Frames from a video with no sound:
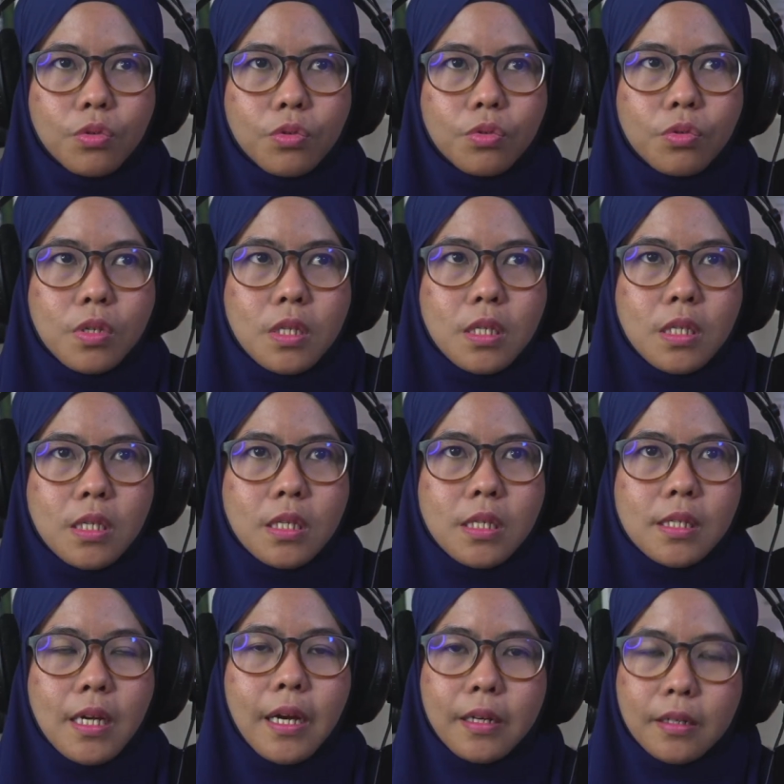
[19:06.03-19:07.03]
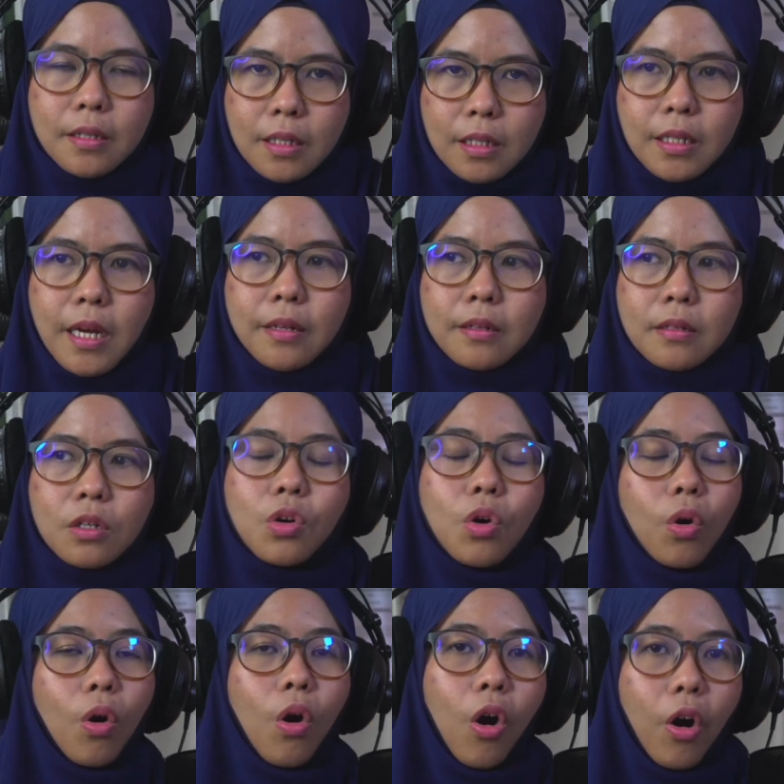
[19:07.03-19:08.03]
start another
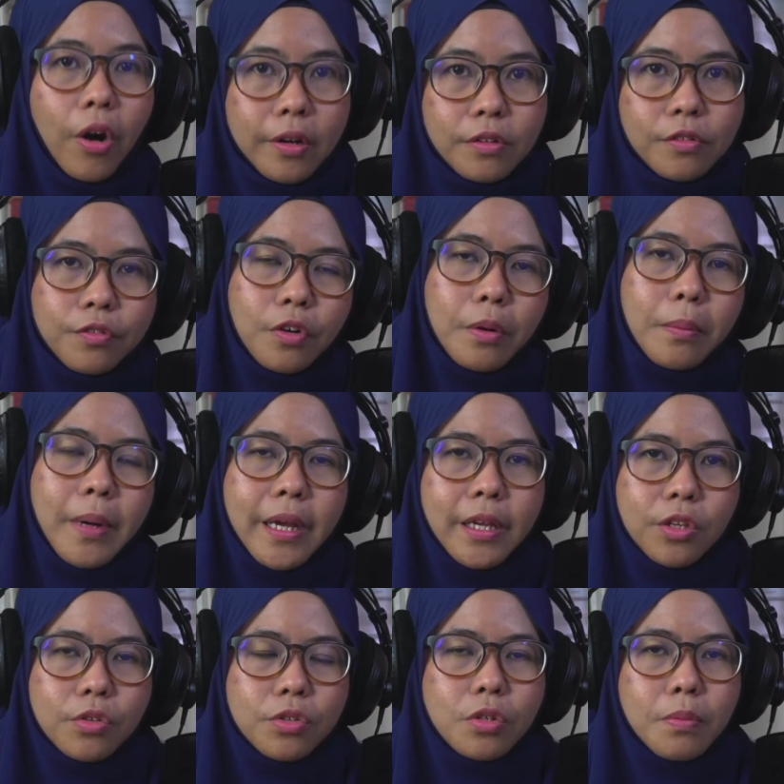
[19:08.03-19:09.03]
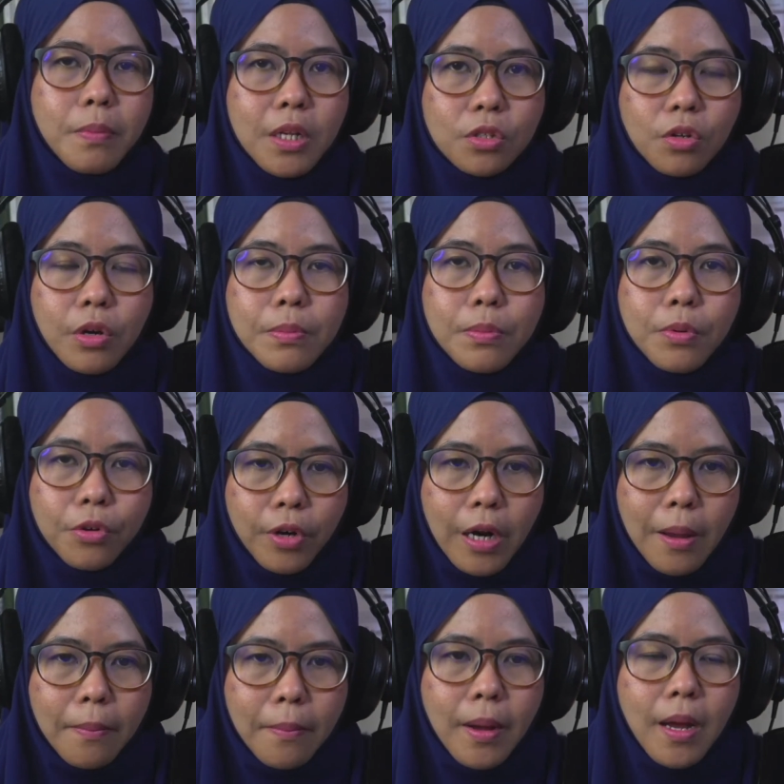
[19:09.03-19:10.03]
cohort for my YouTube mentoring
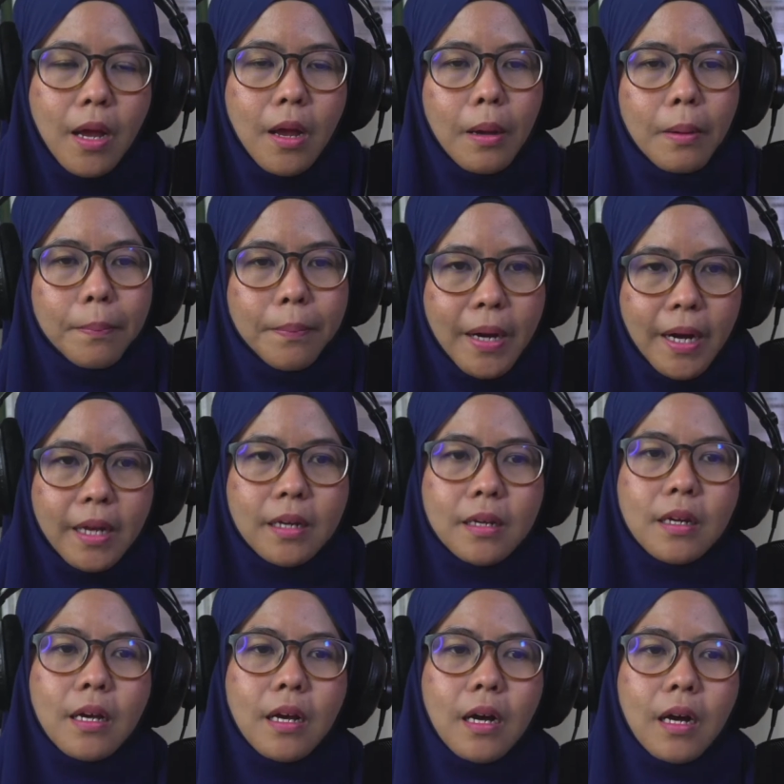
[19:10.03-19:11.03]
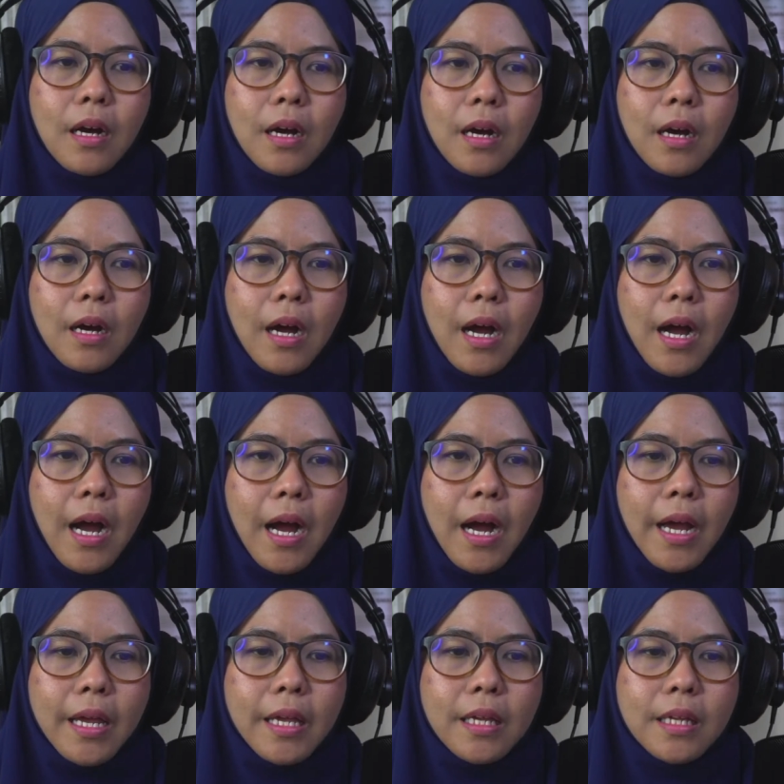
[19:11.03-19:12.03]
program, but
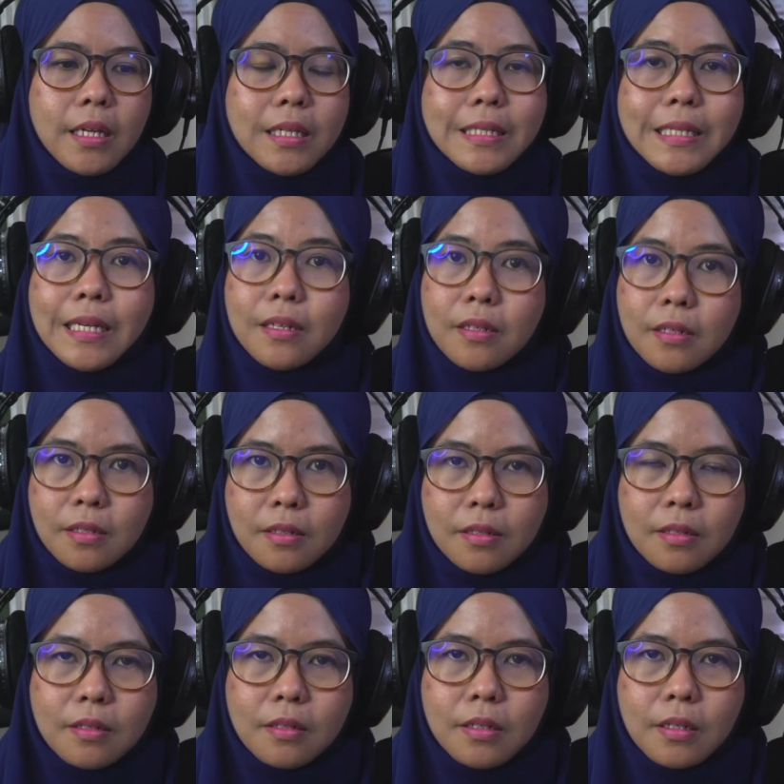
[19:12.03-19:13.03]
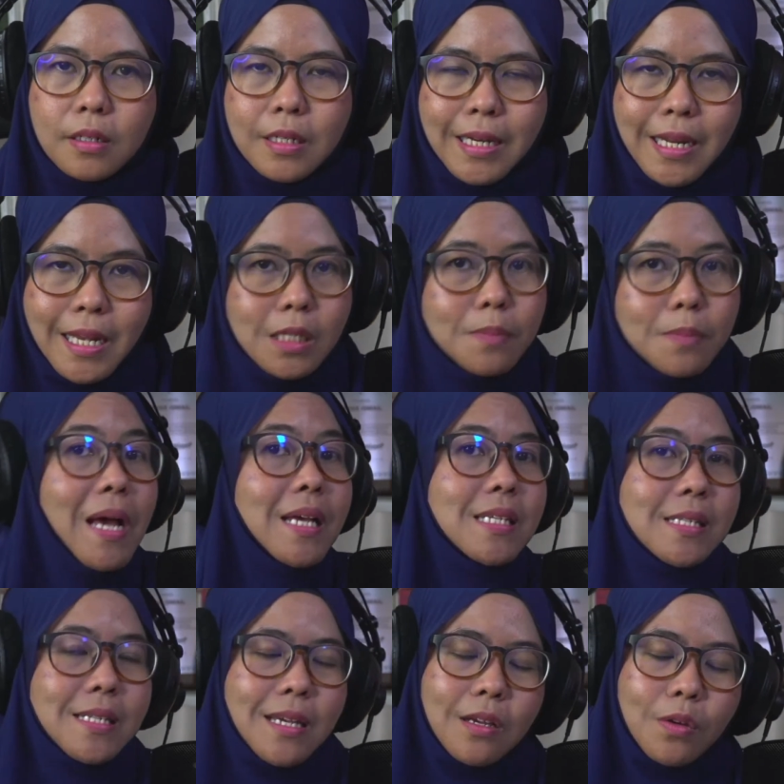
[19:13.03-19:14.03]
I did the next
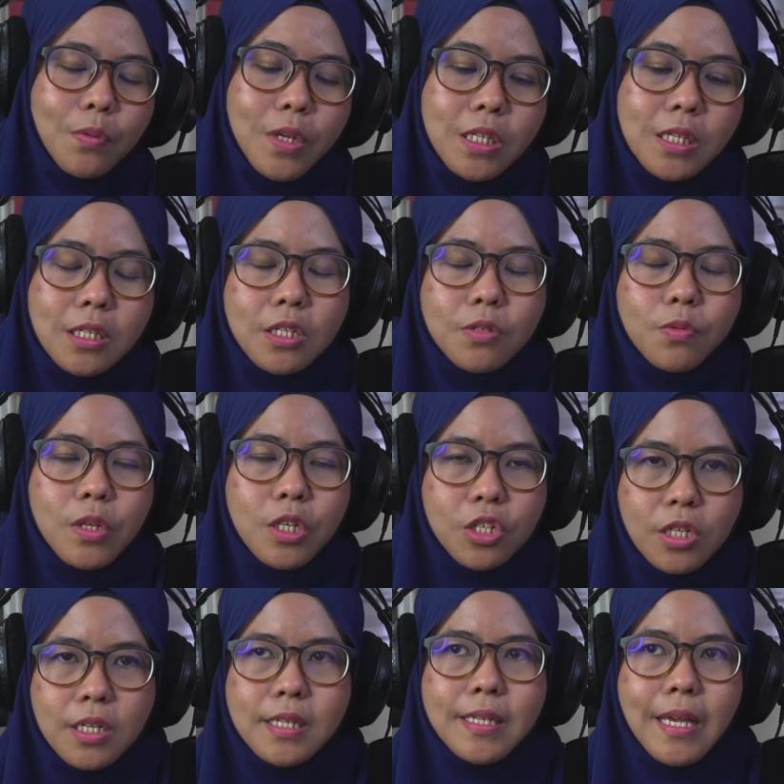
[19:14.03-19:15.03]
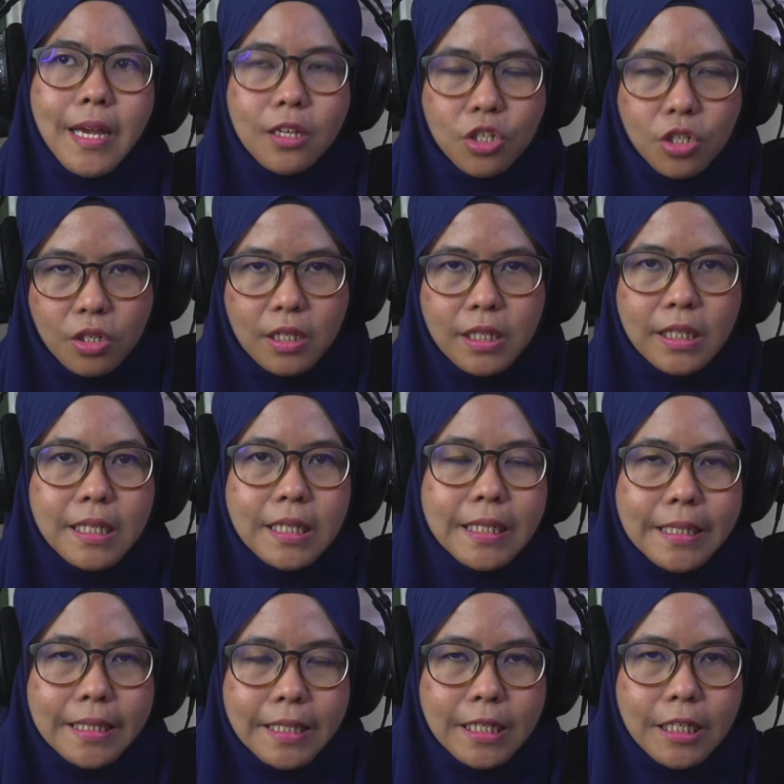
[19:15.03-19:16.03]
best thing, which is actually
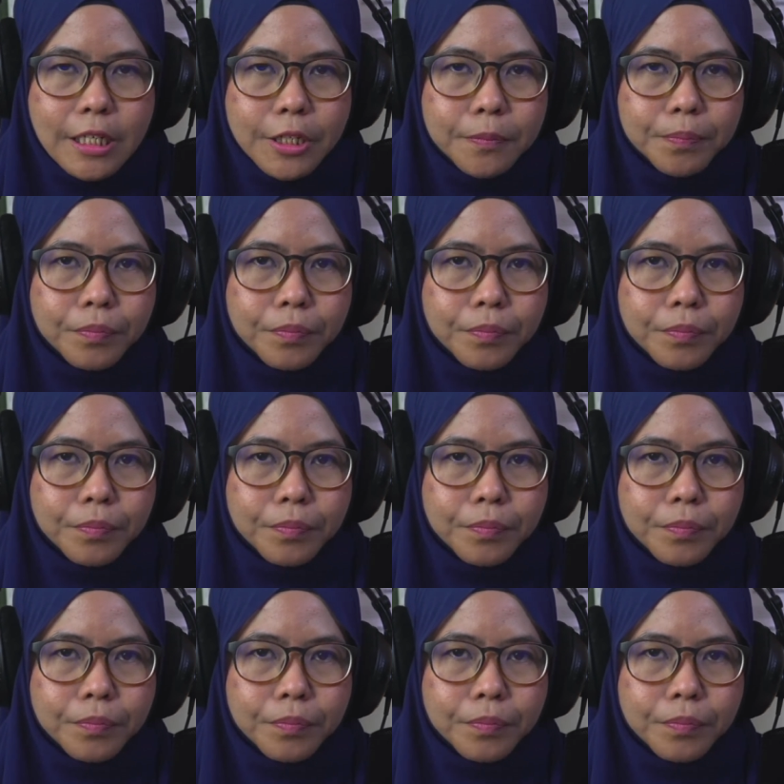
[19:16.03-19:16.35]
the